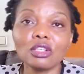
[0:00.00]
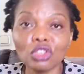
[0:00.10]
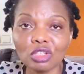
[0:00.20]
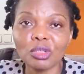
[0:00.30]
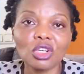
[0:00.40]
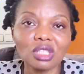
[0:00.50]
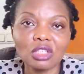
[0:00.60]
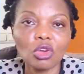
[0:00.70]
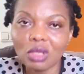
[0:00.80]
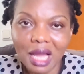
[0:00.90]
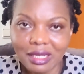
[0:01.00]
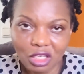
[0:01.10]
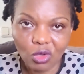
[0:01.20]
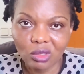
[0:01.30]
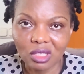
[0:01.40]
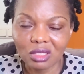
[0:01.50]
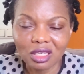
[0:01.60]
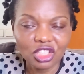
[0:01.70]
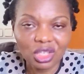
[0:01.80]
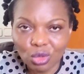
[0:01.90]
just because they don't like the content.
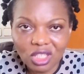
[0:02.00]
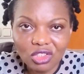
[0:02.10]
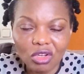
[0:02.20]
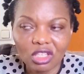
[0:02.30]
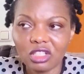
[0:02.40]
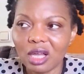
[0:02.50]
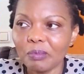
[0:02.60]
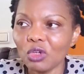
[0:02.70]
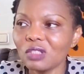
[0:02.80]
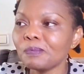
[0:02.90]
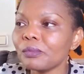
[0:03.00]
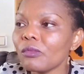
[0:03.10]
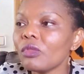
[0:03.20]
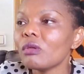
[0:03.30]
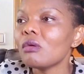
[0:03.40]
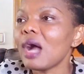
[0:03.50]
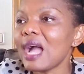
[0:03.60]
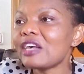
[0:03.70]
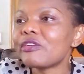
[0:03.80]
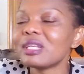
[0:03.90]
They genuinely don't. I'm not
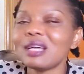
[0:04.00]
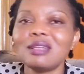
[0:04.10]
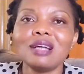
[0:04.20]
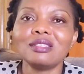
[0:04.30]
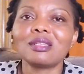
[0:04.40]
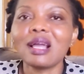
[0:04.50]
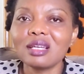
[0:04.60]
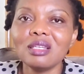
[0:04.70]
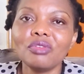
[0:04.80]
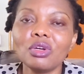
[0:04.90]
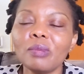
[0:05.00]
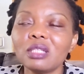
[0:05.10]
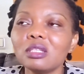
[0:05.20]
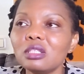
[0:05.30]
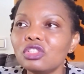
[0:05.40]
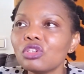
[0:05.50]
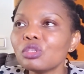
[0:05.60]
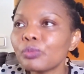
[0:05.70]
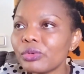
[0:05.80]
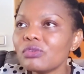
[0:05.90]
angry that they are disliking the video, but it
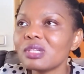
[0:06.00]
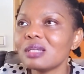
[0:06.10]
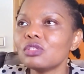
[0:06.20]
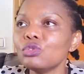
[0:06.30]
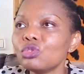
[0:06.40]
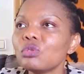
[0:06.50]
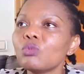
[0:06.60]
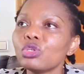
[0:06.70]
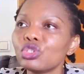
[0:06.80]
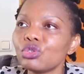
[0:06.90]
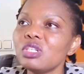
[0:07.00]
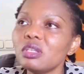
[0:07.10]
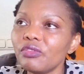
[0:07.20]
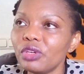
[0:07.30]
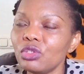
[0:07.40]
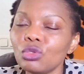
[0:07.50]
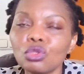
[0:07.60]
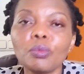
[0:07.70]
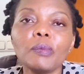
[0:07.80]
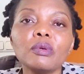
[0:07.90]
just proves that YouTube was showing the video
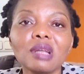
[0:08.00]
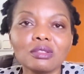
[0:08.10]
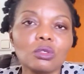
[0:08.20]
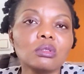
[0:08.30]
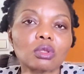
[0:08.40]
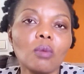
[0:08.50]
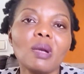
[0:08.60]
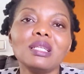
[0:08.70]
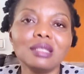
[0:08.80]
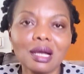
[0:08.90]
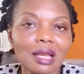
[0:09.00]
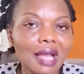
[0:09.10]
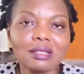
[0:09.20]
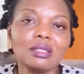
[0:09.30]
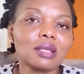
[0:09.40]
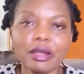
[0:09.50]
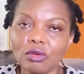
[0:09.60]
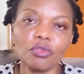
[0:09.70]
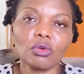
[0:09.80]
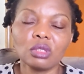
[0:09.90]
to people that don't normally like this kind
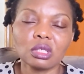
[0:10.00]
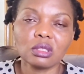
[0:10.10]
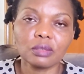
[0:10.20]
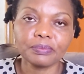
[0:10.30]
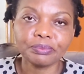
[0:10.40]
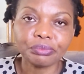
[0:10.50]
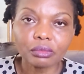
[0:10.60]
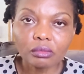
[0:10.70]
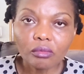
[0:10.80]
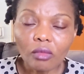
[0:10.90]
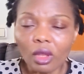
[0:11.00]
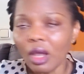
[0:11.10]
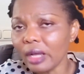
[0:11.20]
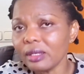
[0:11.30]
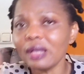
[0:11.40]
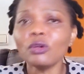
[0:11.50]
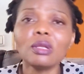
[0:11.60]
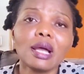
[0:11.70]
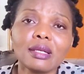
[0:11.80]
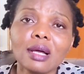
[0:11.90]
of content. And I don't
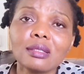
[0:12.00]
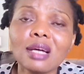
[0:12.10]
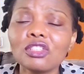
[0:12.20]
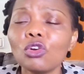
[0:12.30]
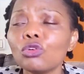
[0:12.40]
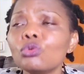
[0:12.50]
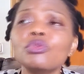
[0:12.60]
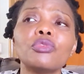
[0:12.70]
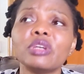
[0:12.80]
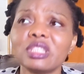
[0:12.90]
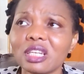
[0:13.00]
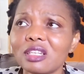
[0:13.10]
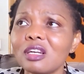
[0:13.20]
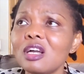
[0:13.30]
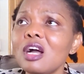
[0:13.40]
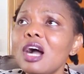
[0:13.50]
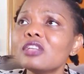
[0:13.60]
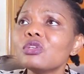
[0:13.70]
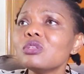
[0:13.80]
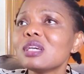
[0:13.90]
like that. That's not good for a channel.
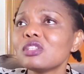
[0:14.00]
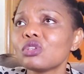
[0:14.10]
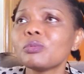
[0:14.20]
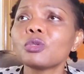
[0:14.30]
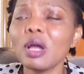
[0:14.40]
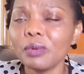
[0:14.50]
And those that subscribe